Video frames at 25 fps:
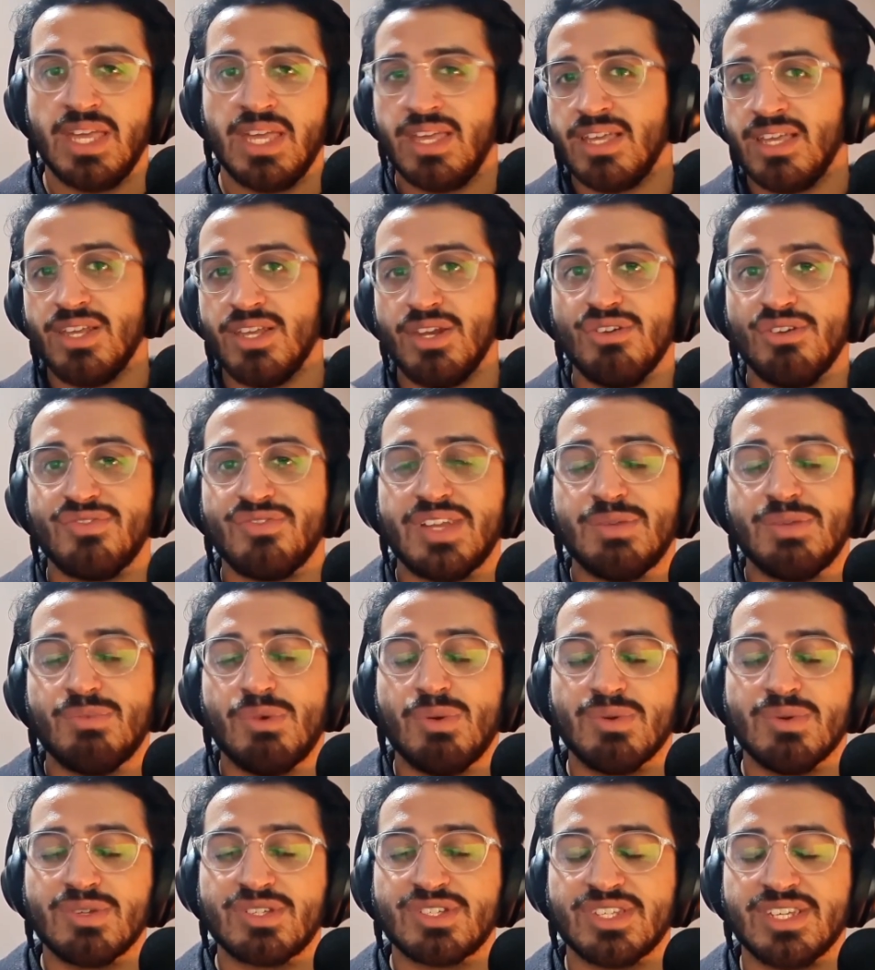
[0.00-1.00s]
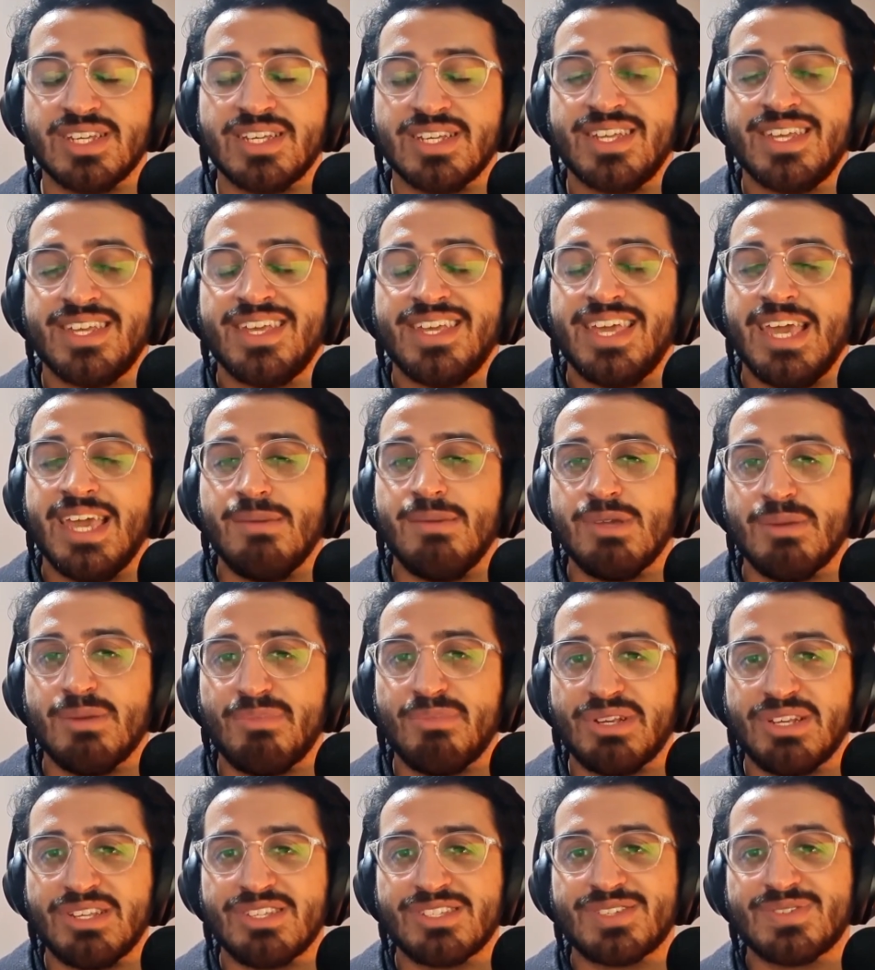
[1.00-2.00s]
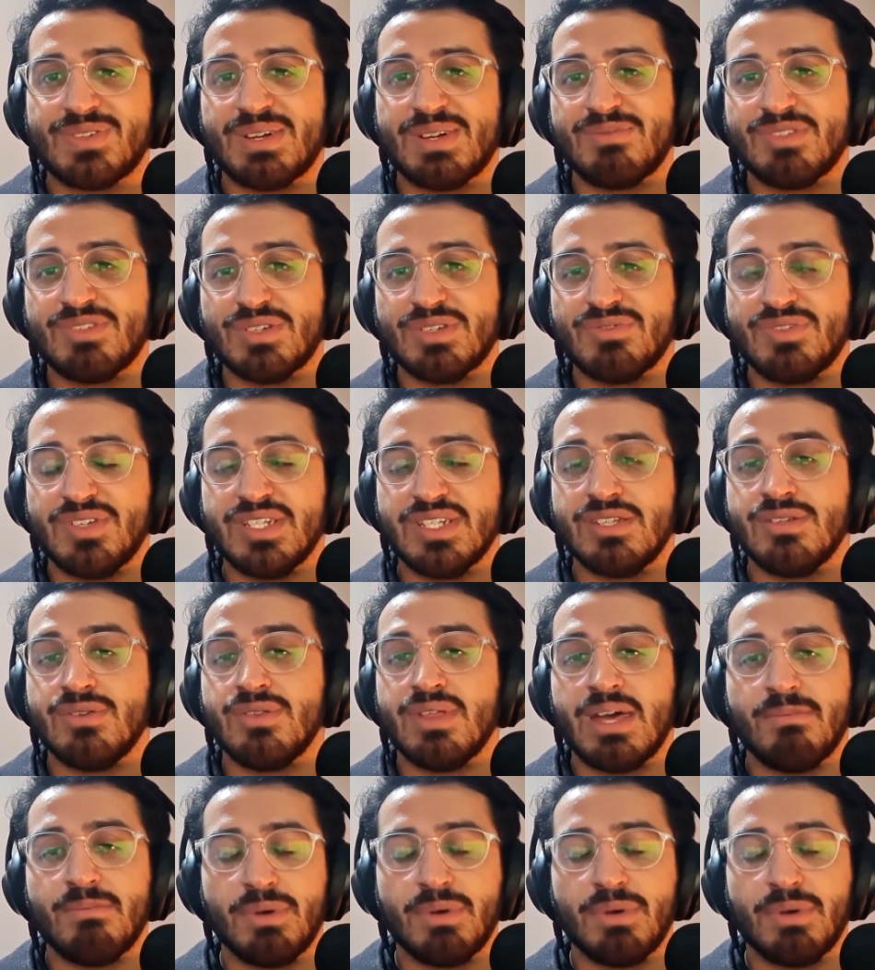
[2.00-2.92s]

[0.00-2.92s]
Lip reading: know, if anyone wants to hit me up on Instagram, feel free to do that.